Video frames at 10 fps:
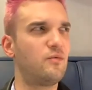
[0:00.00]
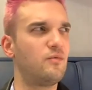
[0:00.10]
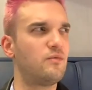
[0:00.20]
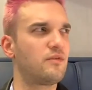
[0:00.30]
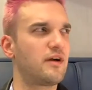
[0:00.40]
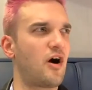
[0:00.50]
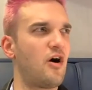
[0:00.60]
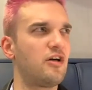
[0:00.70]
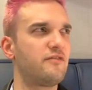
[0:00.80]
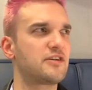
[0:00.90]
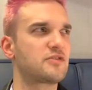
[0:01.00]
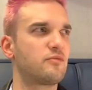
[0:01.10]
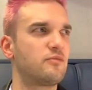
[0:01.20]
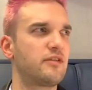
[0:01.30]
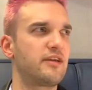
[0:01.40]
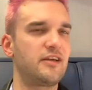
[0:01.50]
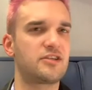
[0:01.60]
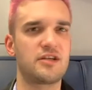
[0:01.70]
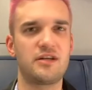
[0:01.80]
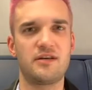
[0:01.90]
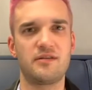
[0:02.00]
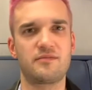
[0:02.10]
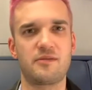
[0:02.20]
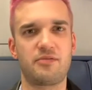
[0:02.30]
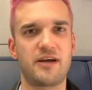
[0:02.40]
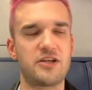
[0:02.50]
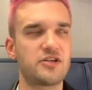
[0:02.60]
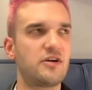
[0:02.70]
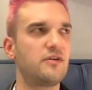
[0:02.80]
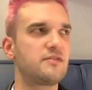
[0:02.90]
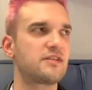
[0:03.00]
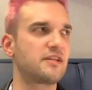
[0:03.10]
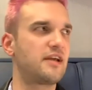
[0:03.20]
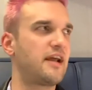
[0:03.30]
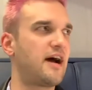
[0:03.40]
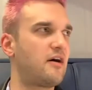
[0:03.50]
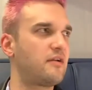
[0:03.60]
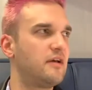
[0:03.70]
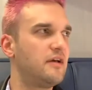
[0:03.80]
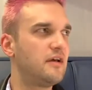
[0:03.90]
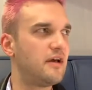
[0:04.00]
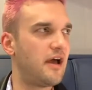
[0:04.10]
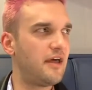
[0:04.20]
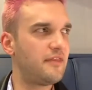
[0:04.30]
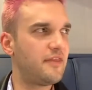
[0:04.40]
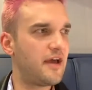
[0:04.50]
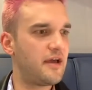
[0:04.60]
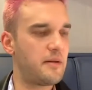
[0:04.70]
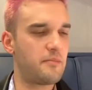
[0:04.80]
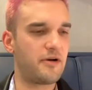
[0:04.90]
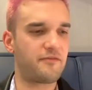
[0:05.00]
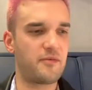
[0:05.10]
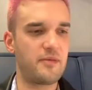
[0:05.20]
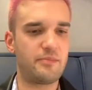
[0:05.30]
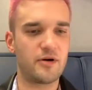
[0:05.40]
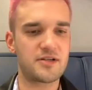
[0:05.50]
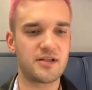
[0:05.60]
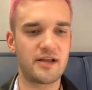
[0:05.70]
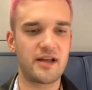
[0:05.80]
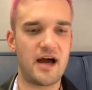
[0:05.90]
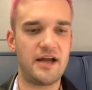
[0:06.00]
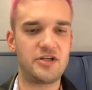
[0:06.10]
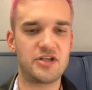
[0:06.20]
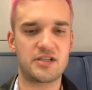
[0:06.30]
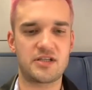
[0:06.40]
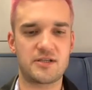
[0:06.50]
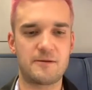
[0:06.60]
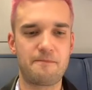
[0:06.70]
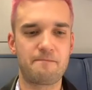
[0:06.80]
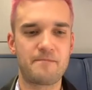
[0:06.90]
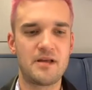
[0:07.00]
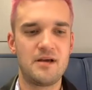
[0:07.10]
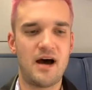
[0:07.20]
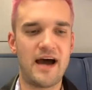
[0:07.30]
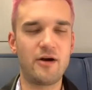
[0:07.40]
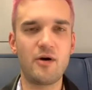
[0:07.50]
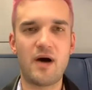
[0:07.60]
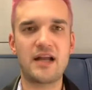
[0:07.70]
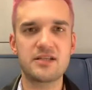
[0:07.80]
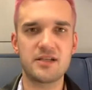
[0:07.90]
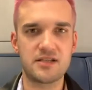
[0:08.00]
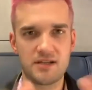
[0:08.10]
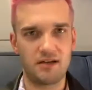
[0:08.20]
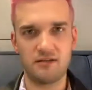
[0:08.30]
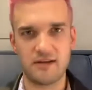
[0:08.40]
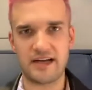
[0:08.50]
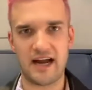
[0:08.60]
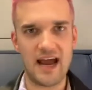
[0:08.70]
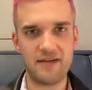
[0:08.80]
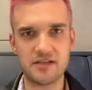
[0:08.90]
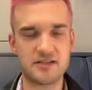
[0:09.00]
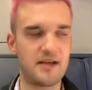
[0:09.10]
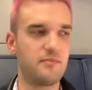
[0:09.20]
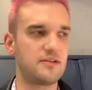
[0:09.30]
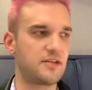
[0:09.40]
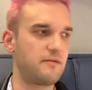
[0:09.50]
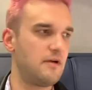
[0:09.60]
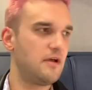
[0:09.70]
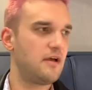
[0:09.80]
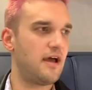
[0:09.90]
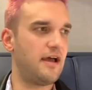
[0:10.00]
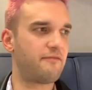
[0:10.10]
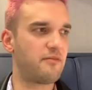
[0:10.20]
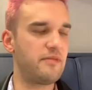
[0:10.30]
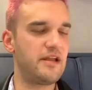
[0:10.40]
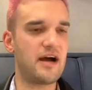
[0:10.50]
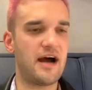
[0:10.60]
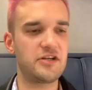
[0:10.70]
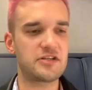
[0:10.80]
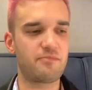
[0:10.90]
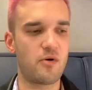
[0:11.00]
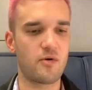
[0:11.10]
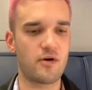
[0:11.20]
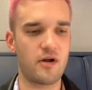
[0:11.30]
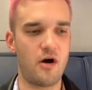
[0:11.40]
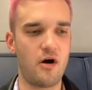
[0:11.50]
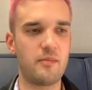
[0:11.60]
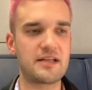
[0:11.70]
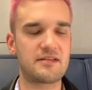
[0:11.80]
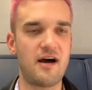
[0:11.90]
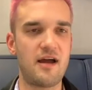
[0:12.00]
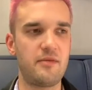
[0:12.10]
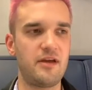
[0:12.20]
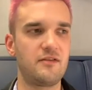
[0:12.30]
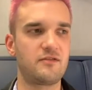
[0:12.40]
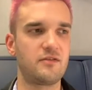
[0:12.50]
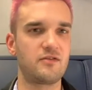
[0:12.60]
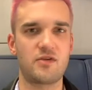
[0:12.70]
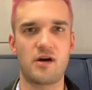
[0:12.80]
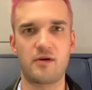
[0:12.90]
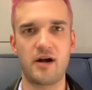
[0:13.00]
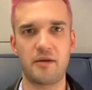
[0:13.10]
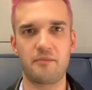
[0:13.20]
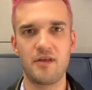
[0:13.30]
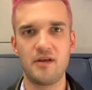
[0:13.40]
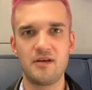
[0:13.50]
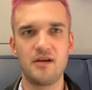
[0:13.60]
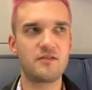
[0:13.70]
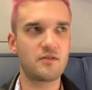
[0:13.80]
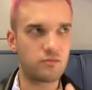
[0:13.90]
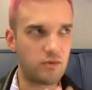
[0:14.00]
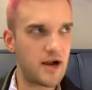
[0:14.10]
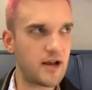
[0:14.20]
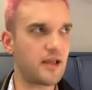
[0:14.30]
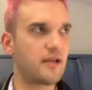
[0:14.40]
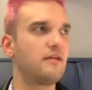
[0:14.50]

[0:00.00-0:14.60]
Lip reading: like all of us were really itching to play shows and get out. And then, but for me personally, I don't know how to sit still. Like I have to stay busy. And for me, I just poured all my time into songwriting, into writing,